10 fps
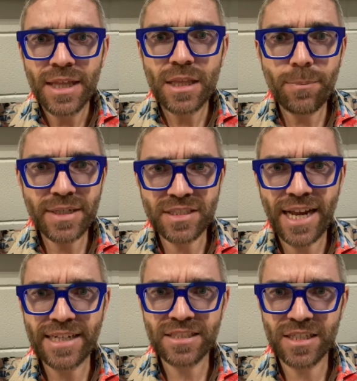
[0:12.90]
the best
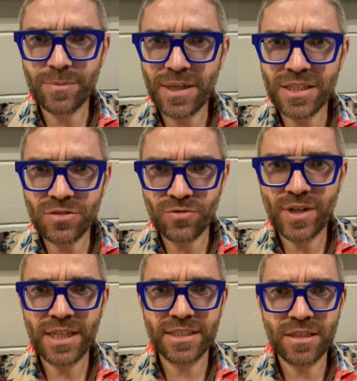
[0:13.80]
tax tip is
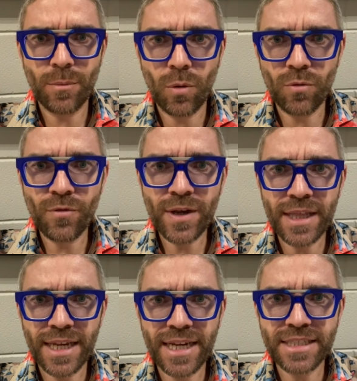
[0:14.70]
really simple,
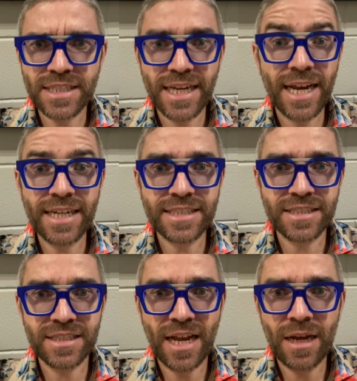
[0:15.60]
really easy.
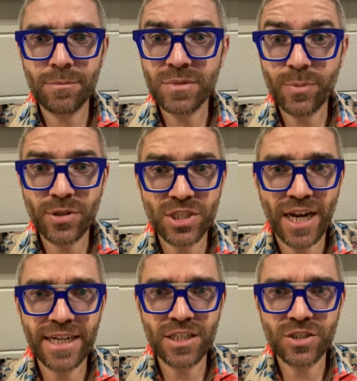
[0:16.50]
It's
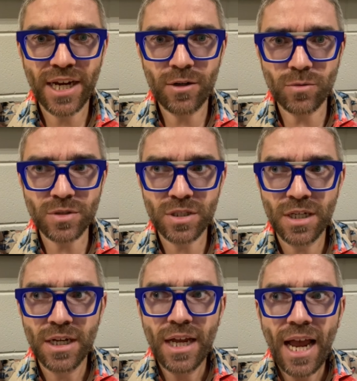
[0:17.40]
depreciating your chattels.
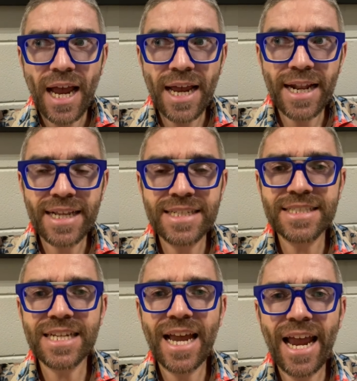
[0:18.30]
It
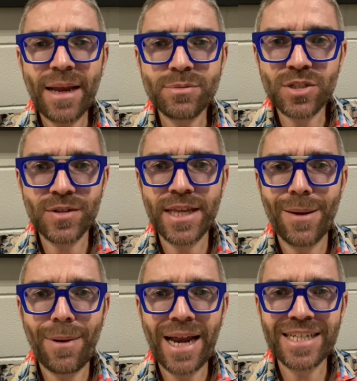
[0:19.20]
is absolutely
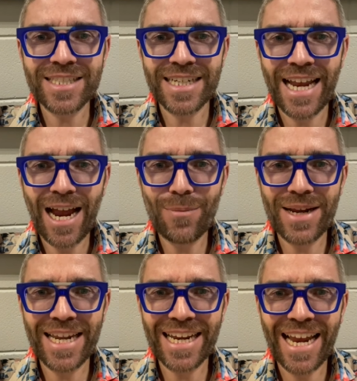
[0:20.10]
amazing how
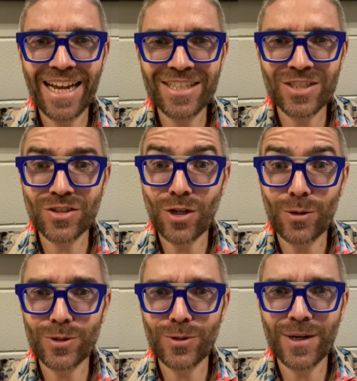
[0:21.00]
many accountants
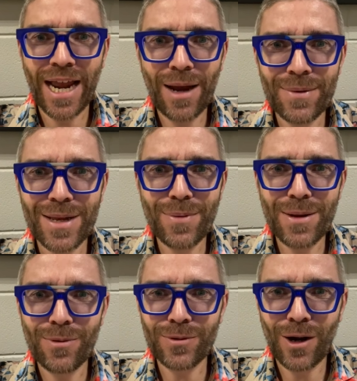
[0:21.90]
don't do it, how many
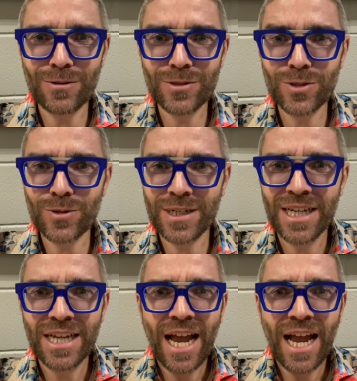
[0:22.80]
people don't do it.